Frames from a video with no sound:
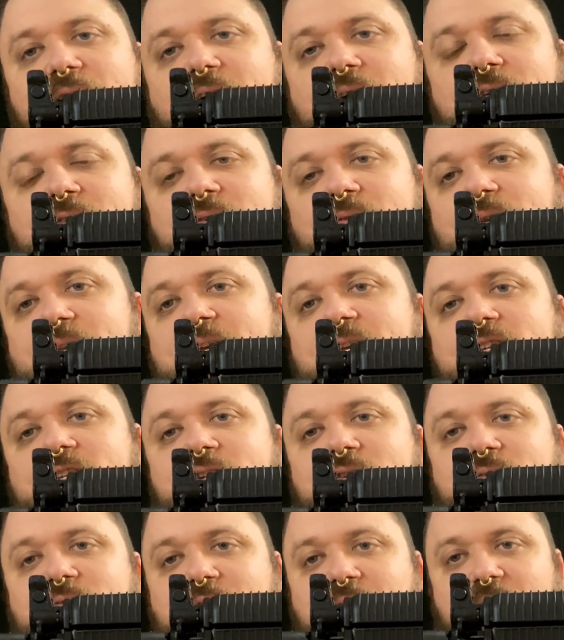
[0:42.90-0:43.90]
all unique
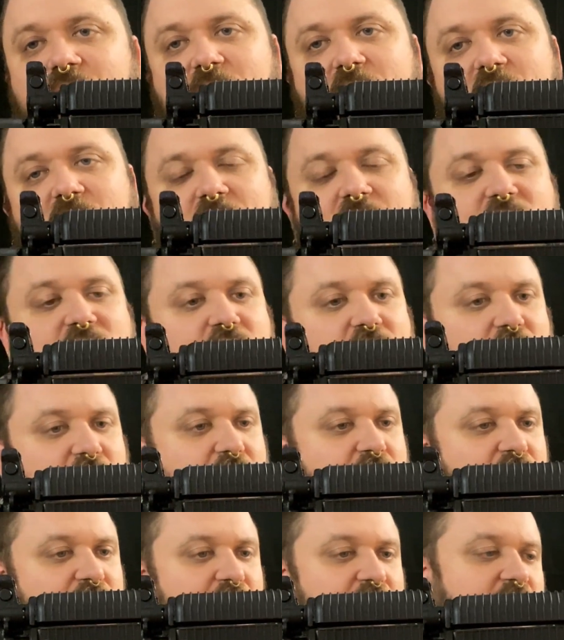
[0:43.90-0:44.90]
children, we always
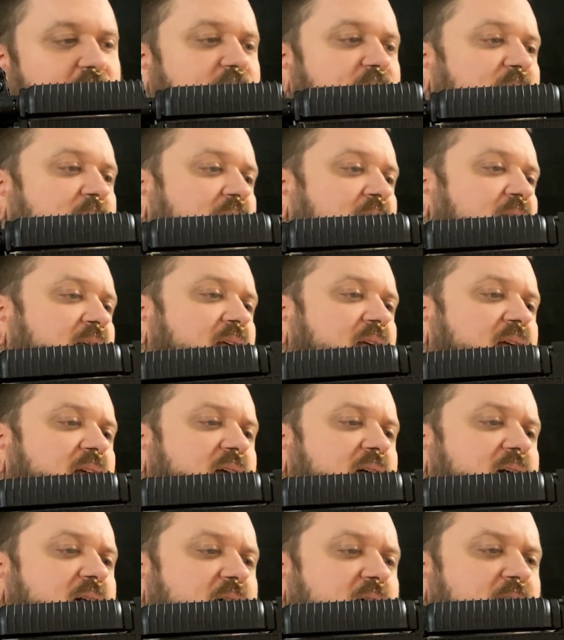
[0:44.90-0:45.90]
joke, right?
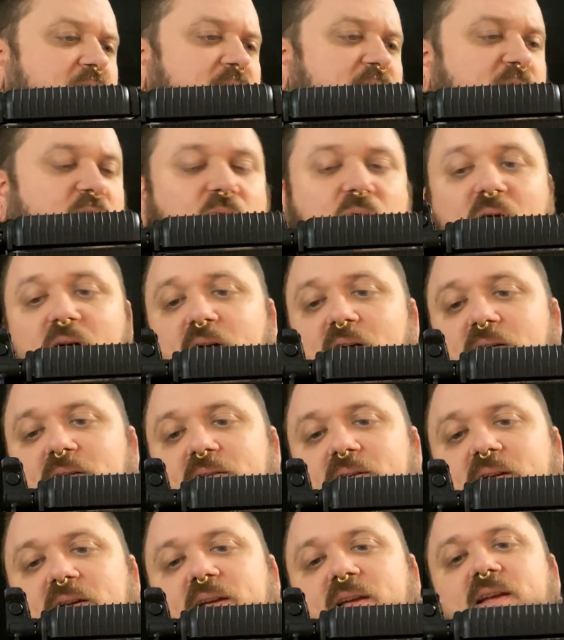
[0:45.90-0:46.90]
Well,
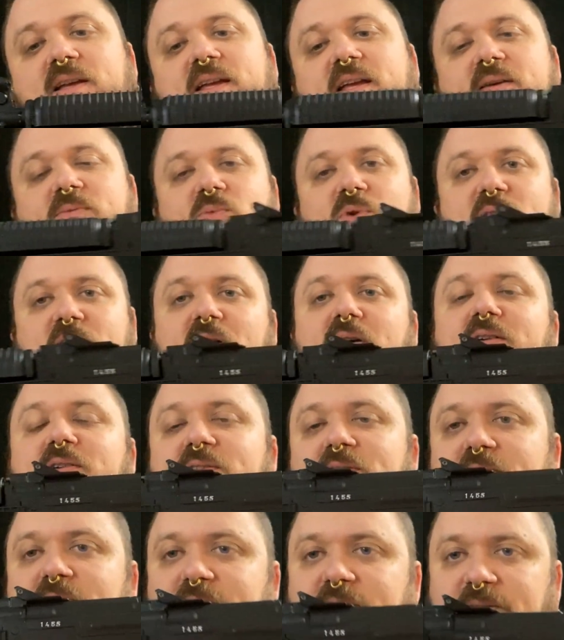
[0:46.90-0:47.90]
with
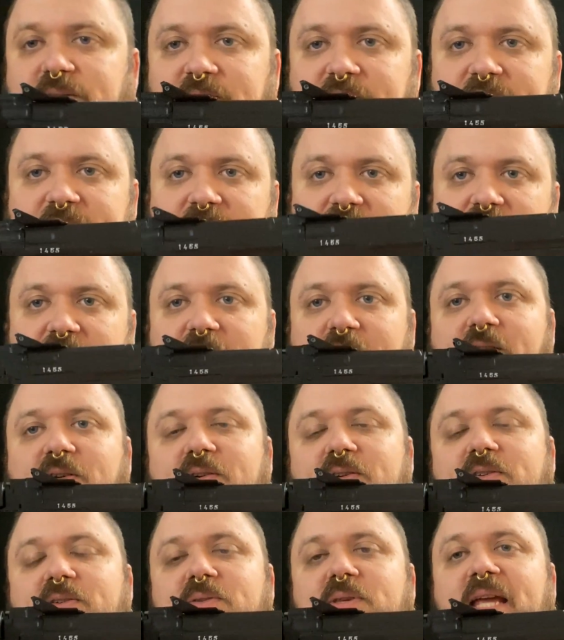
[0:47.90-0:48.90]
Arsenal, you're
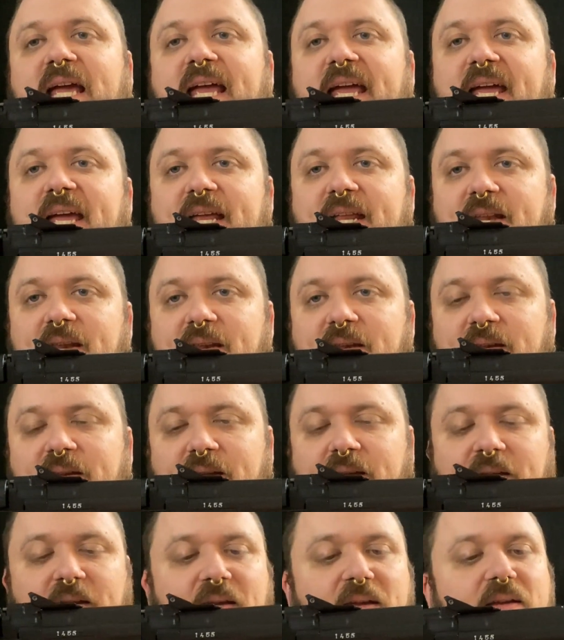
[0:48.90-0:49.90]
going to
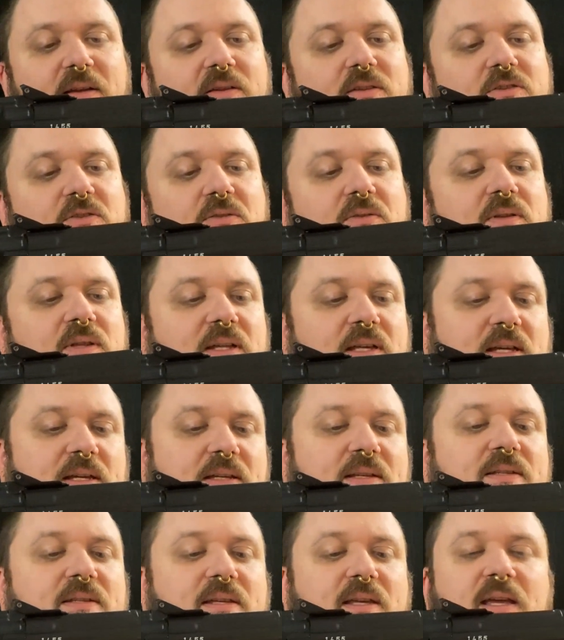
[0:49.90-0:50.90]
tend to at
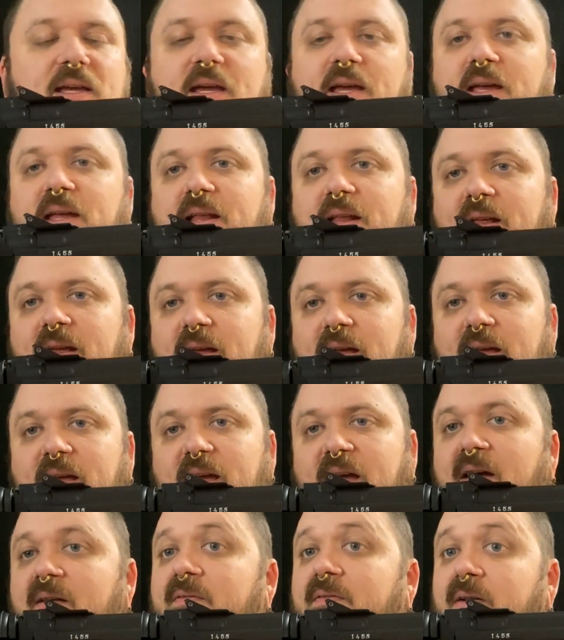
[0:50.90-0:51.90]
least get
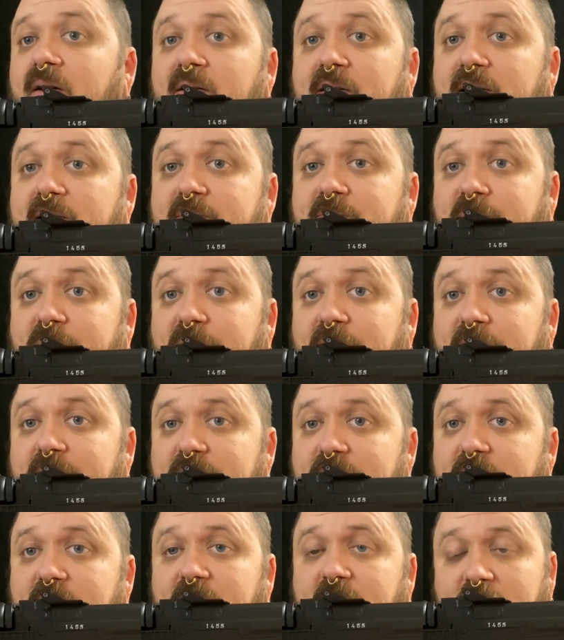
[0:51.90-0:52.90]
far less
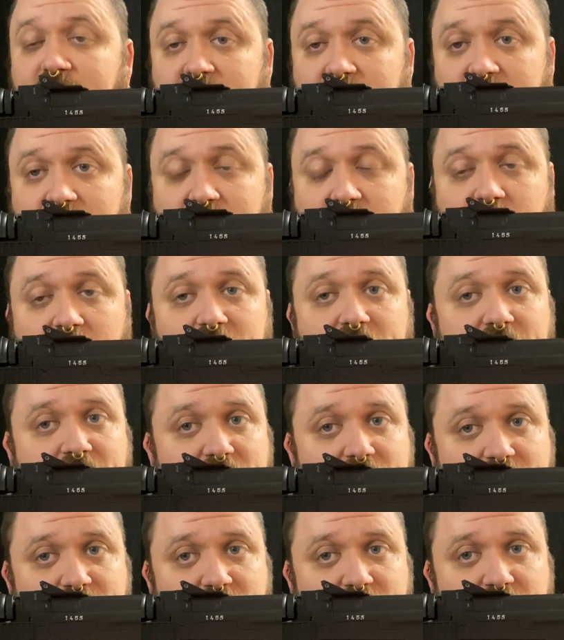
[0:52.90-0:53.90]
quirks. The quality
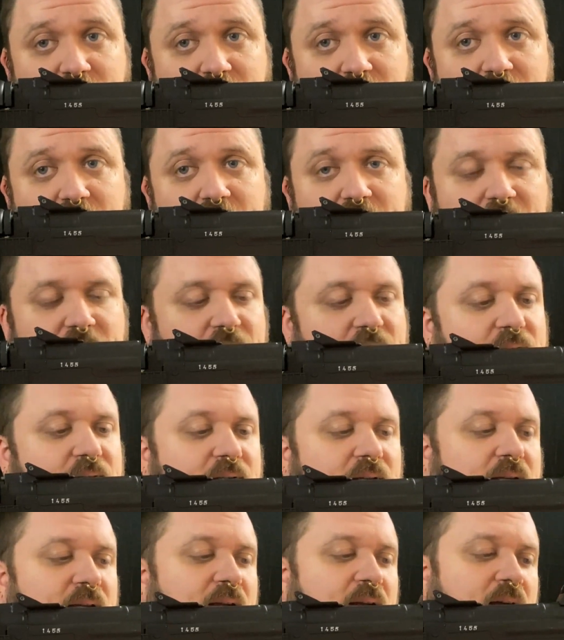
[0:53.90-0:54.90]
control is
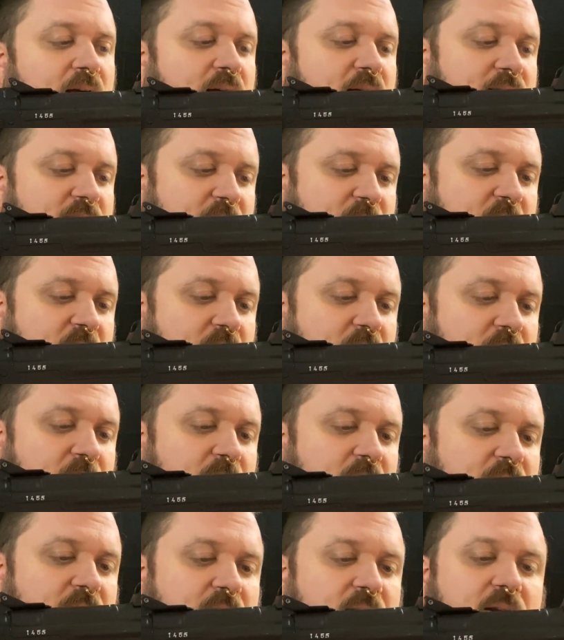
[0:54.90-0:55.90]

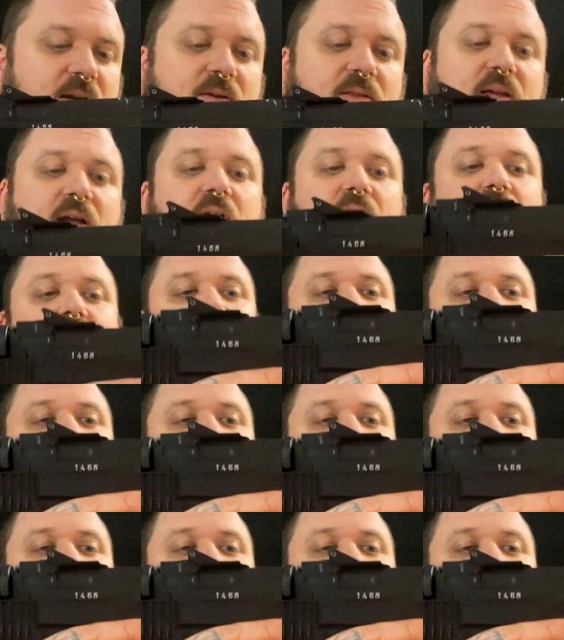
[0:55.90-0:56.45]
superb. They are